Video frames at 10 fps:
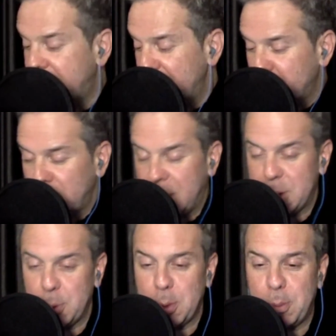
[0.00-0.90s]
interesting
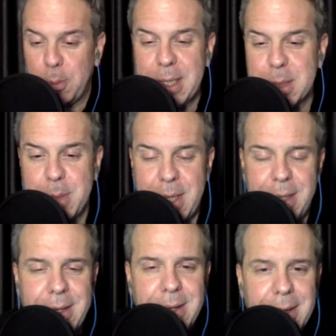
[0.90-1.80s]
because it reminds
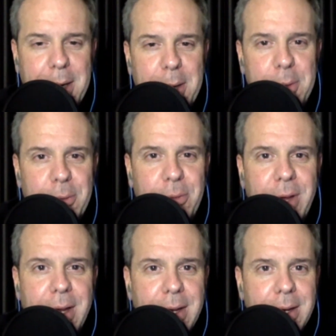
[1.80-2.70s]
me of
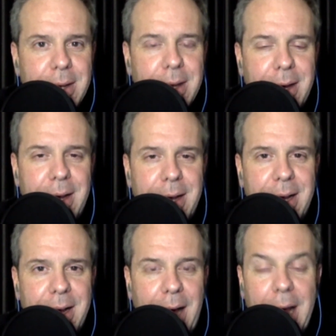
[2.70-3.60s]

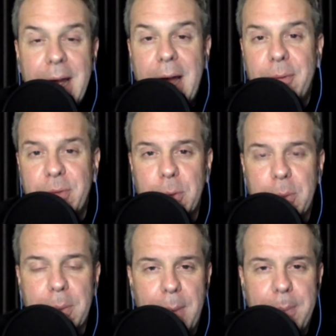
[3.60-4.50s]
I have
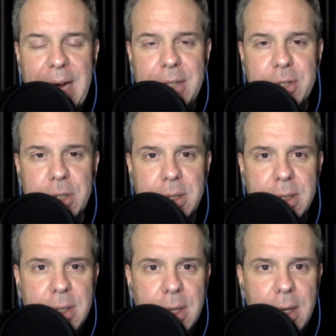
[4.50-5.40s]
to
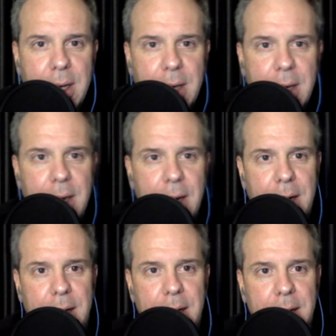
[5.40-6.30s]
imagine
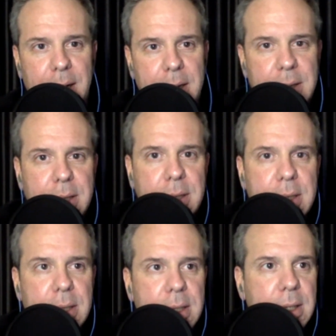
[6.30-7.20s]
a
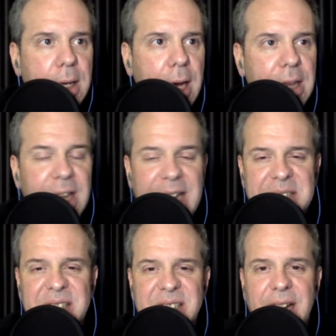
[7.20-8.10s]

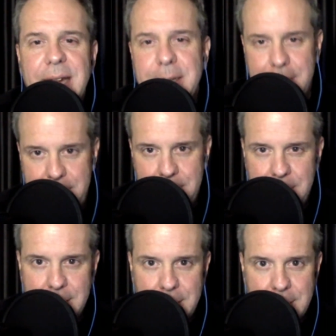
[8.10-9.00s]
less cited
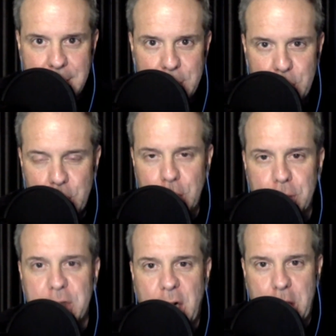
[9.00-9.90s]
Jill
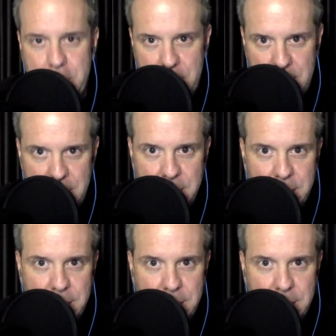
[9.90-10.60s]
Tarter